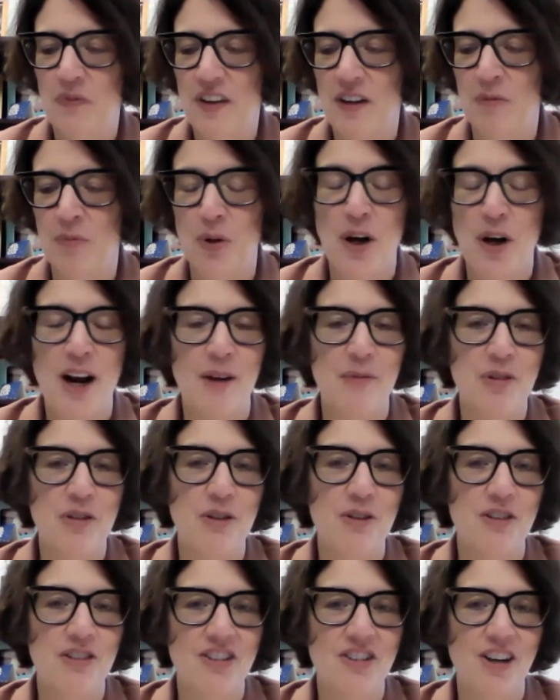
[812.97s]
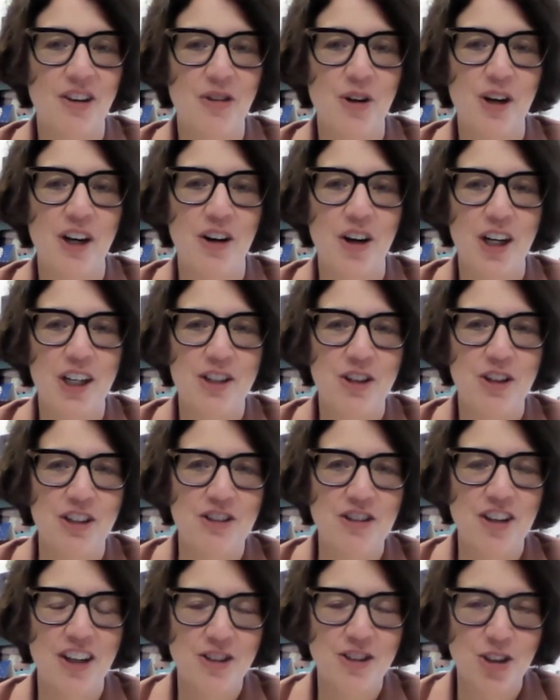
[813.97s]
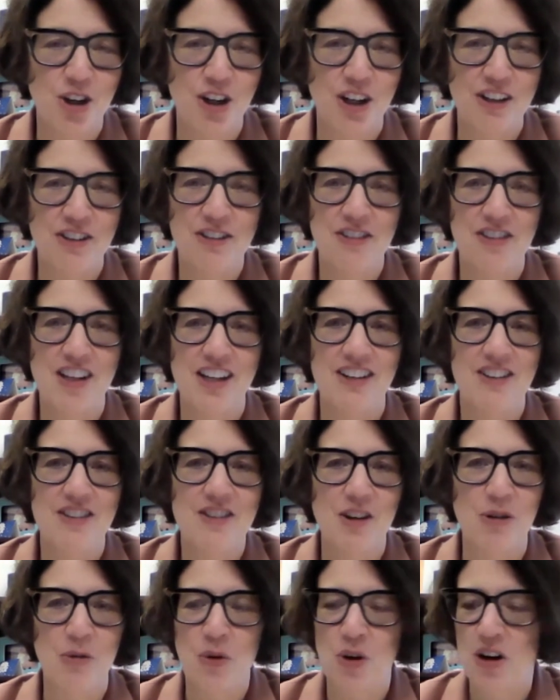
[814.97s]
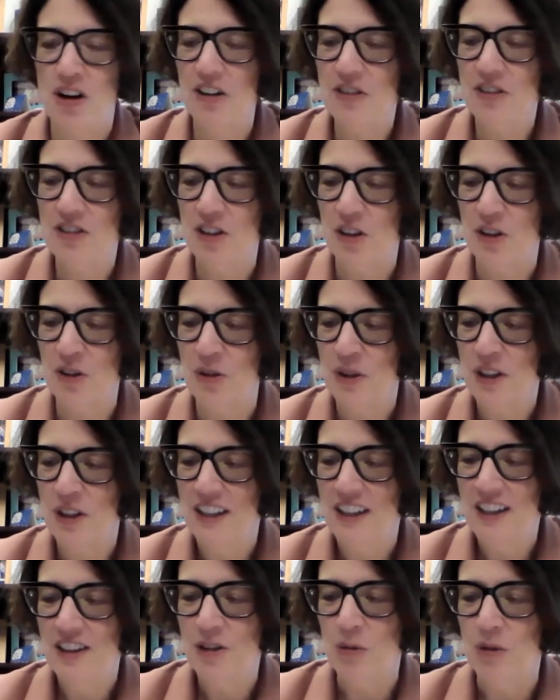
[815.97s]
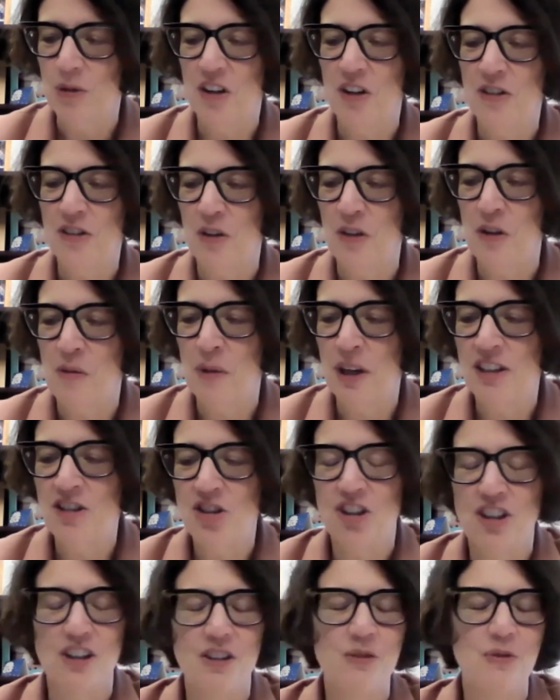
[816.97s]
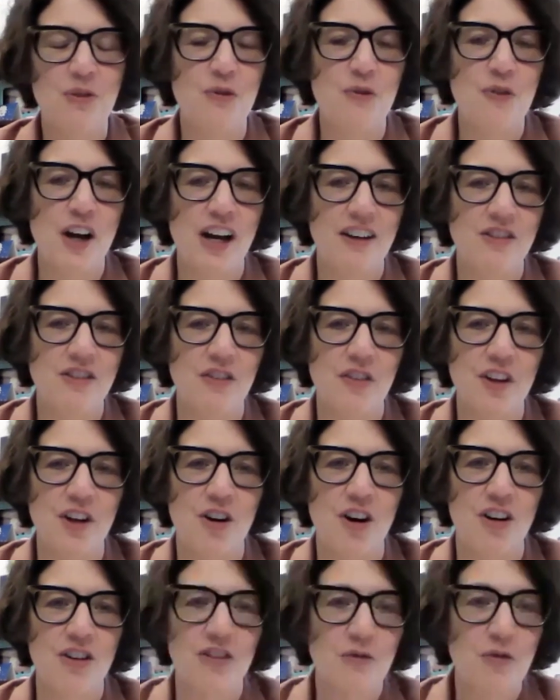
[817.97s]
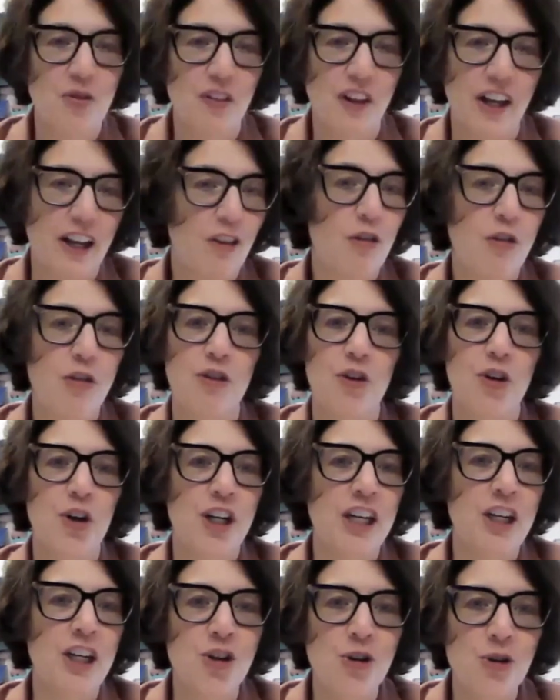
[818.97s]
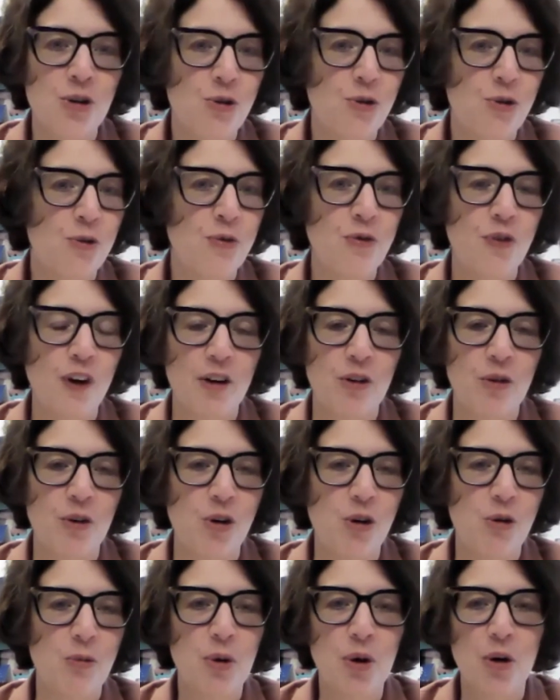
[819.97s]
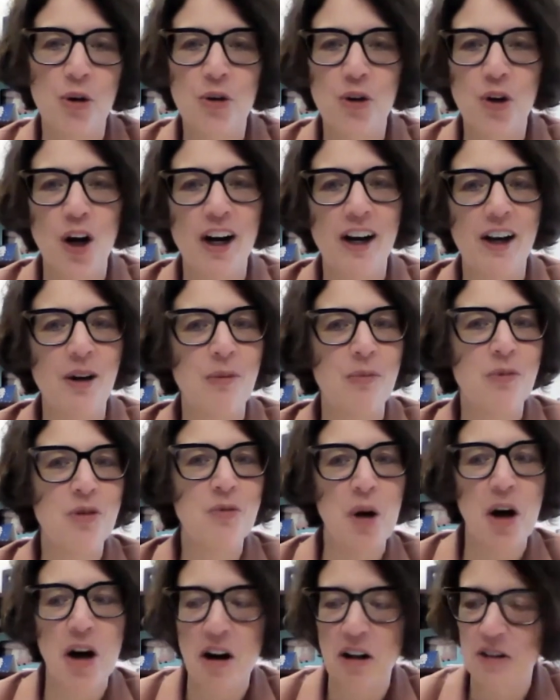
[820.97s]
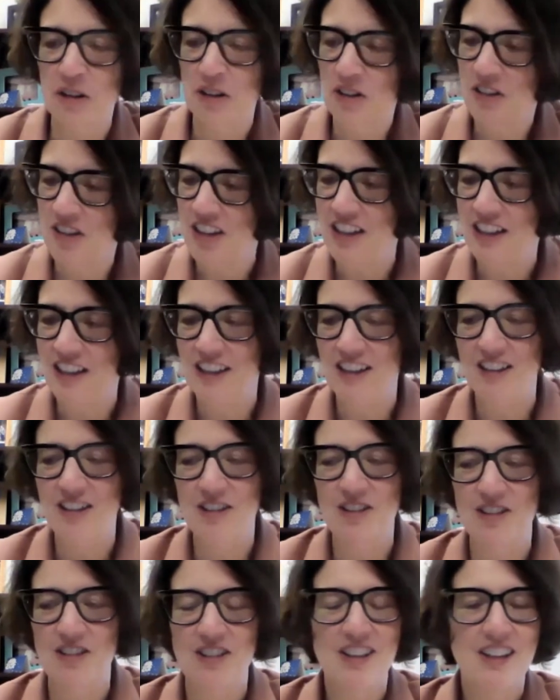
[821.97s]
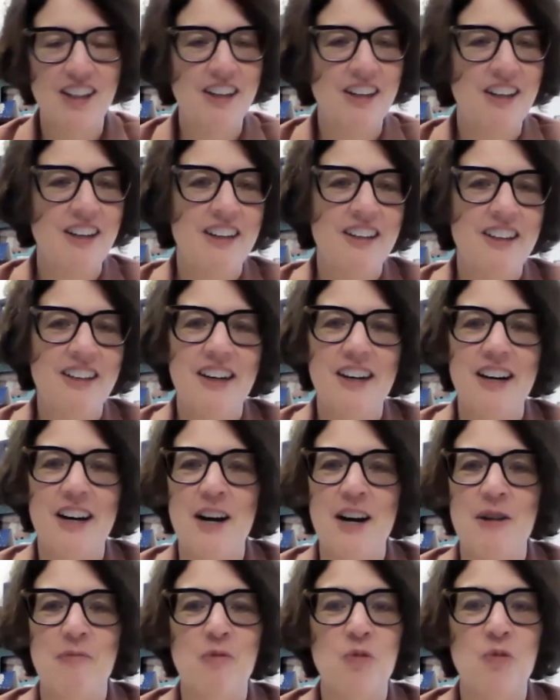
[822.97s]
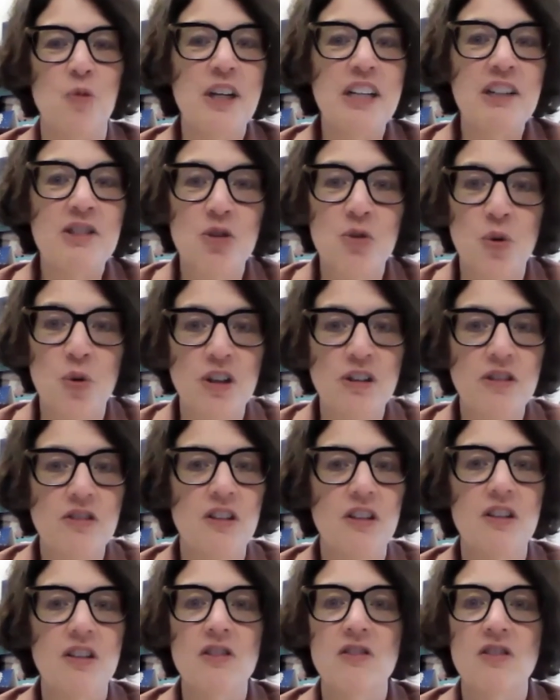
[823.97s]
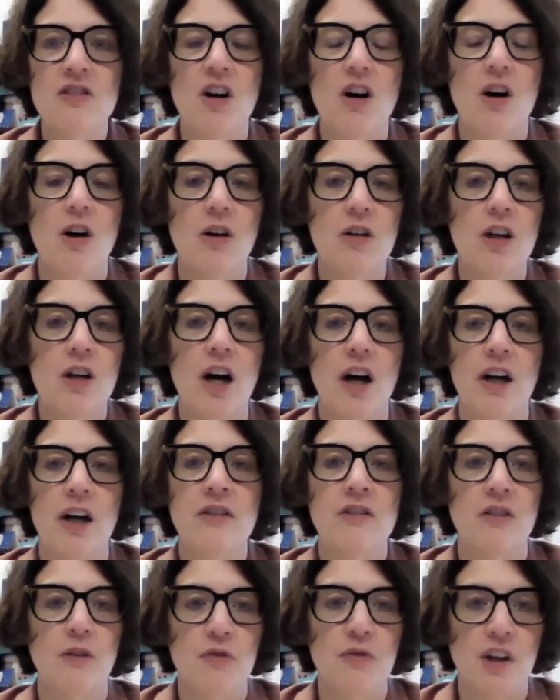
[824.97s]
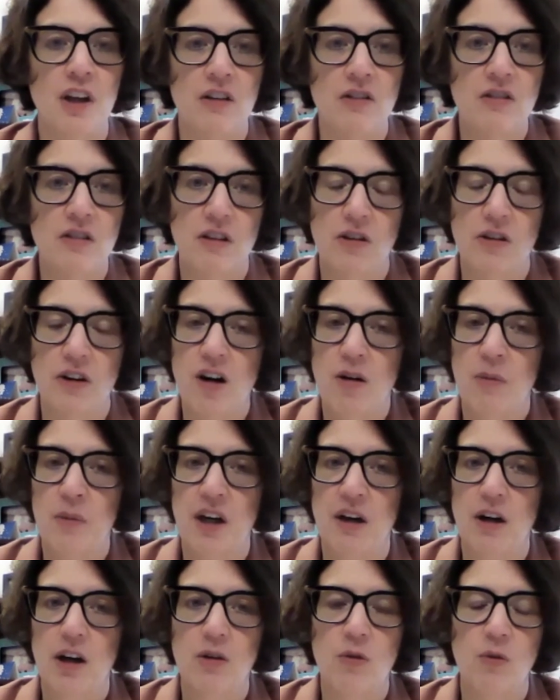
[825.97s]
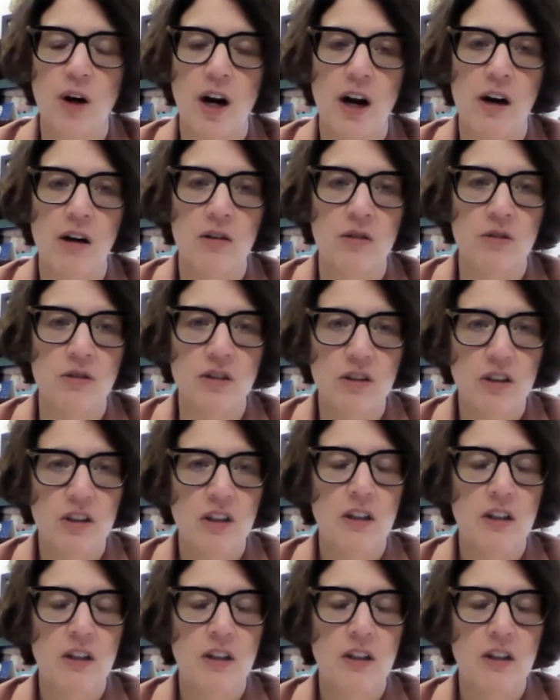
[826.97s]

And perhaps this is another area you can touch on, is that there was also the mention of the fact that there are like 30 new federal programs, policies, resources, all kinds of things that are coming out around